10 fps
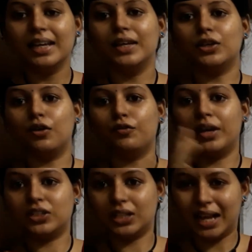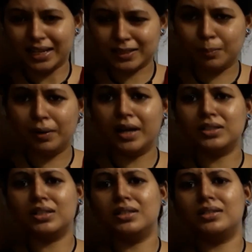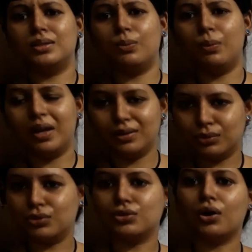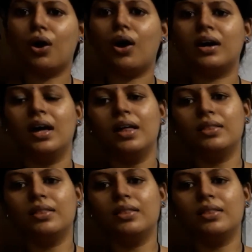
in your facial expressions, the way you talk,